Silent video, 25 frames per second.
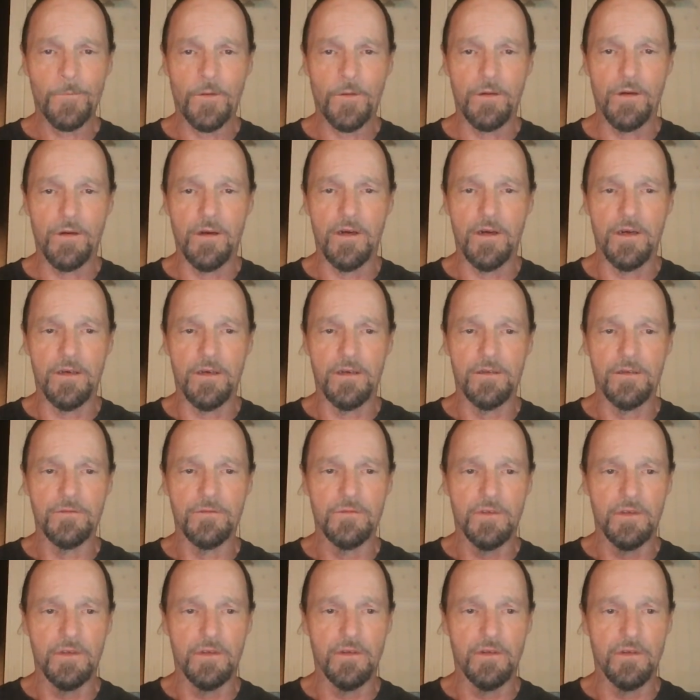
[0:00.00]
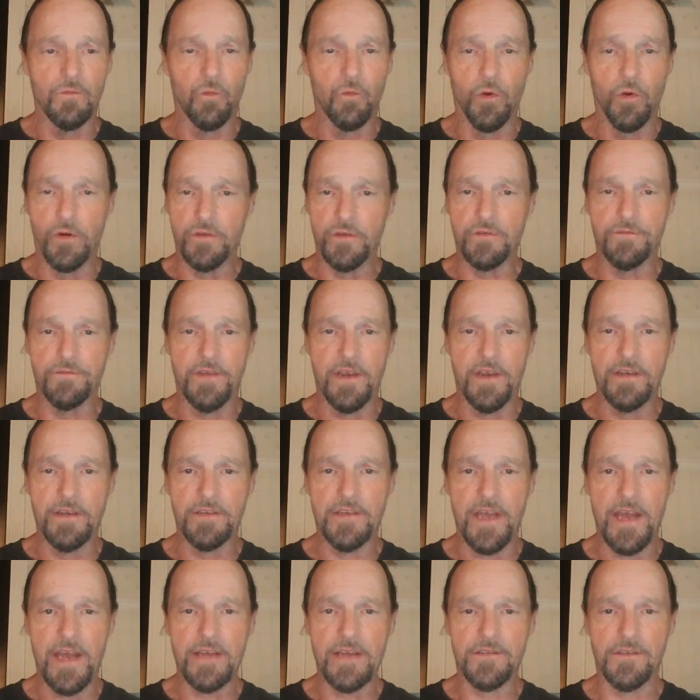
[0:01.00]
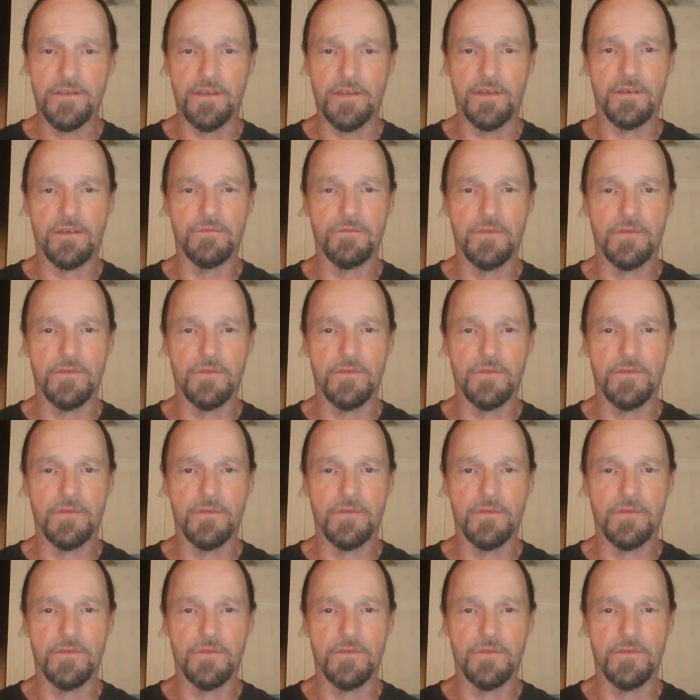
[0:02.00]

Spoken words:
It works fantastic,